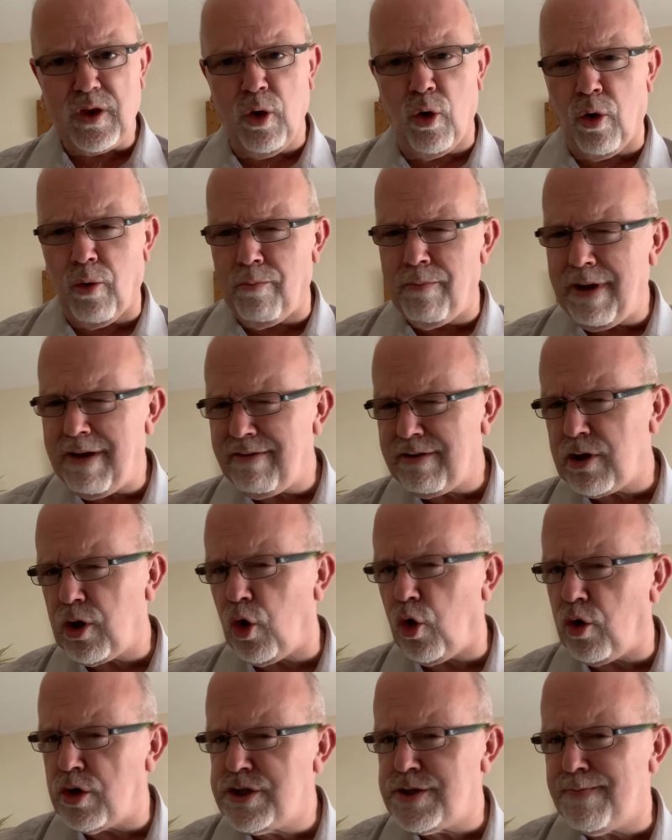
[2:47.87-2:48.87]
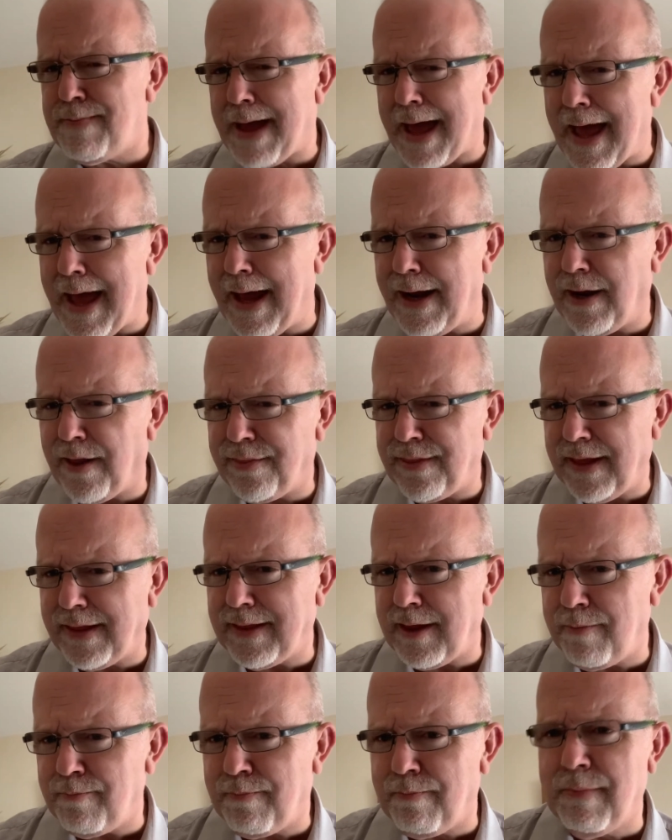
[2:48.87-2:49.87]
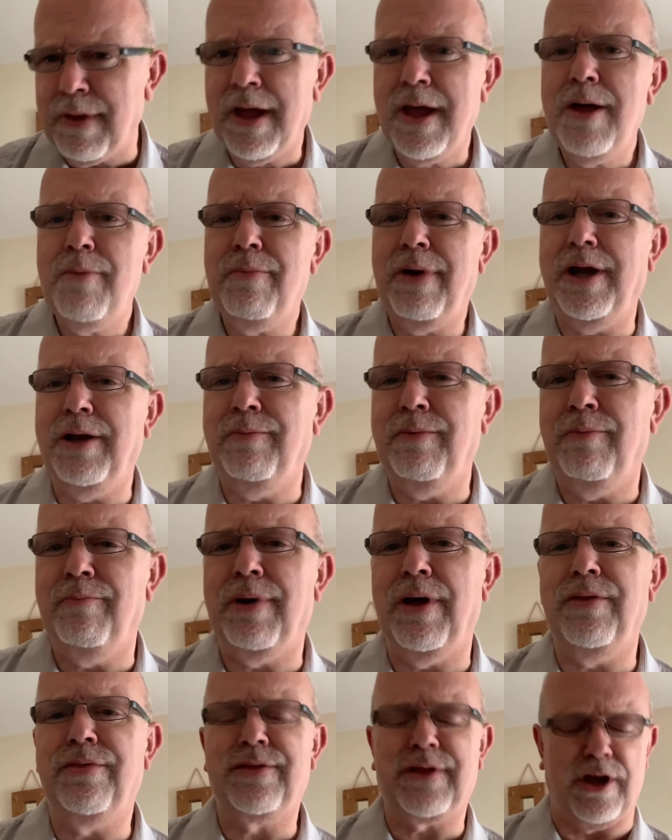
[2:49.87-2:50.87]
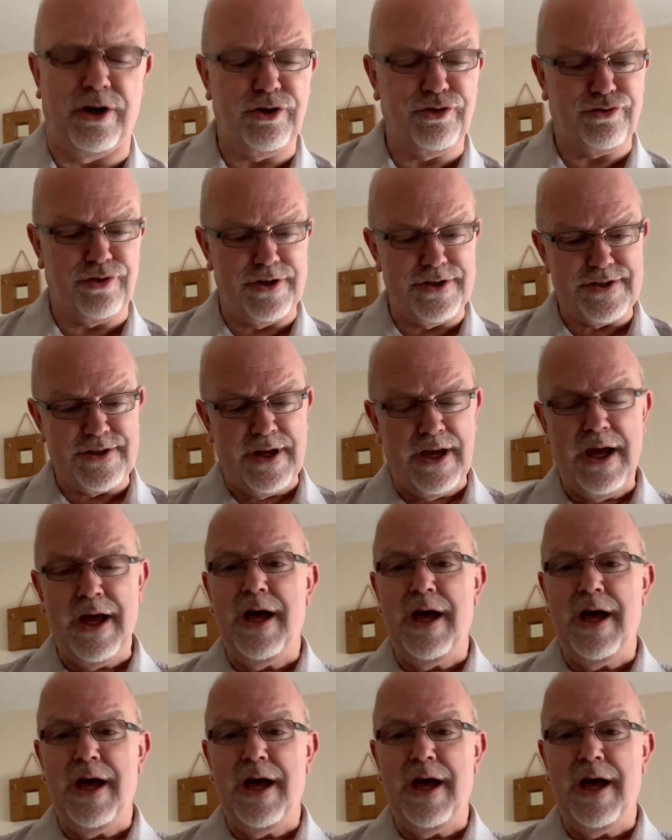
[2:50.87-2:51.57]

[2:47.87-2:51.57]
Or America or Japan. I think they made them in both countries.